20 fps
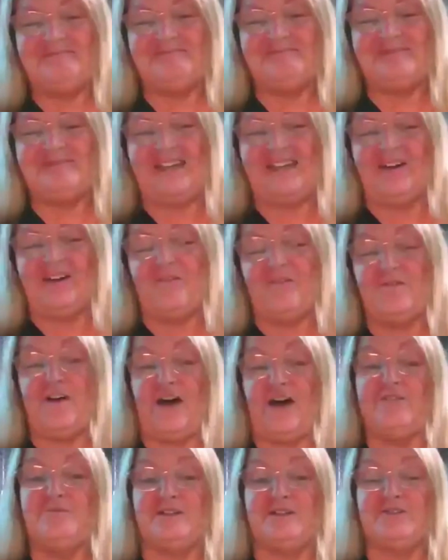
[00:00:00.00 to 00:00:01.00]
Yeah, a
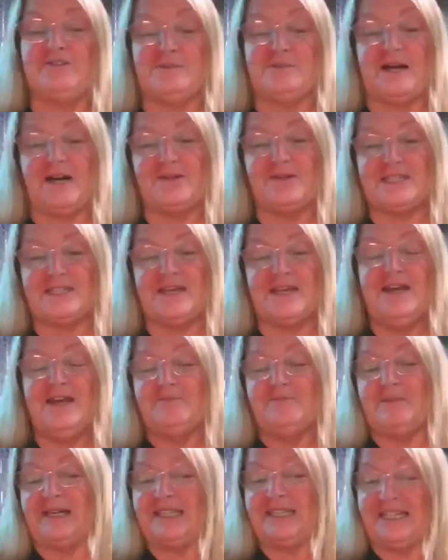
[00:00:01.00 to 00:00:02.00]
5 bedroom house.
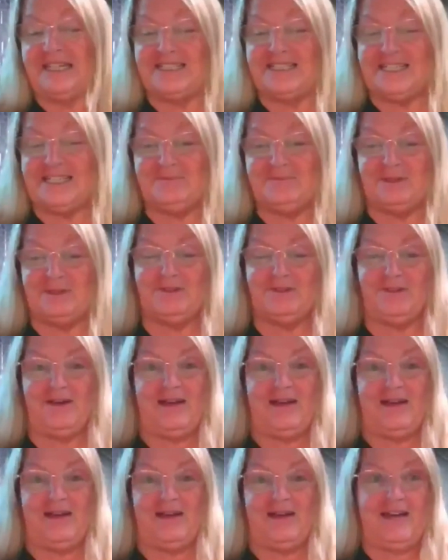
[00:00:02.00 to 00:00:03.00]
My kids
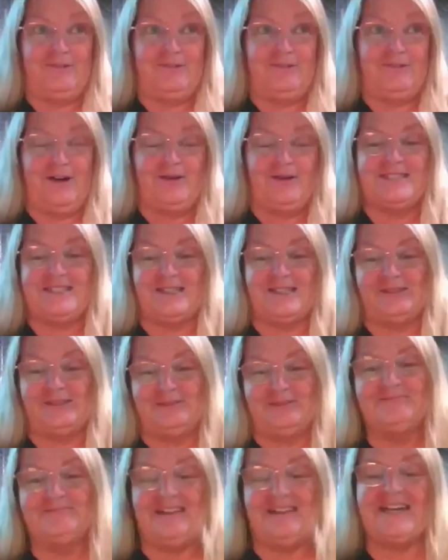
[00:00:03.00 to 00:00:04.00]
had grown, so
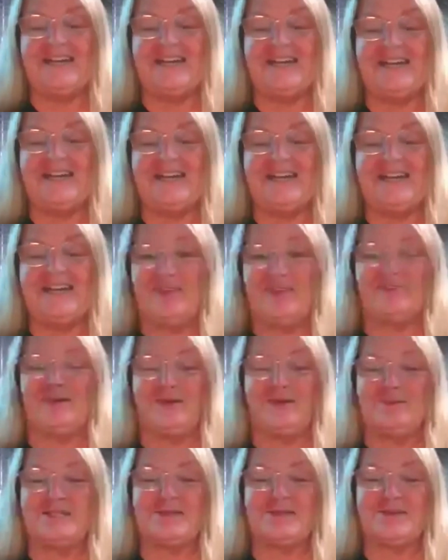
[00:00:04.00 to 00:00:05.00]
I had the
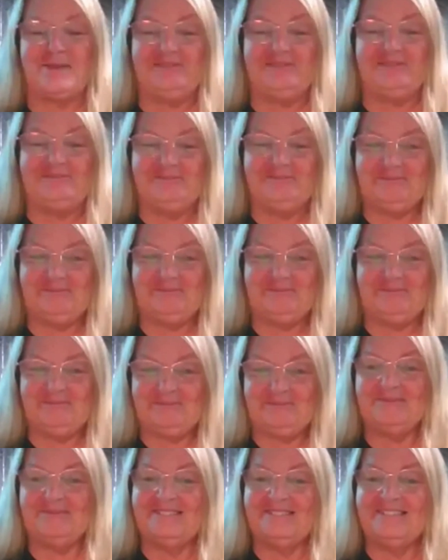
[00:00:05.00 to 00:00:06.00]
room as well.
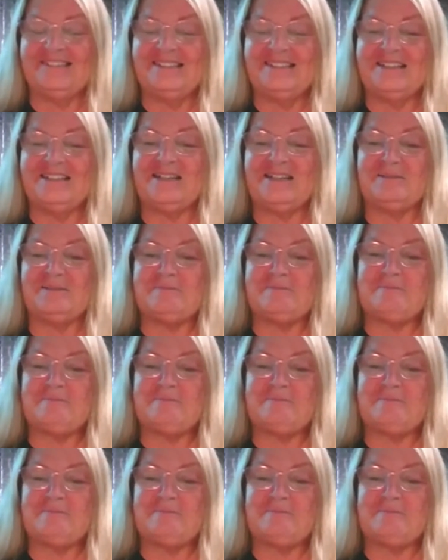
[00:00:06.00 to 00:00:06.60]
Yeah.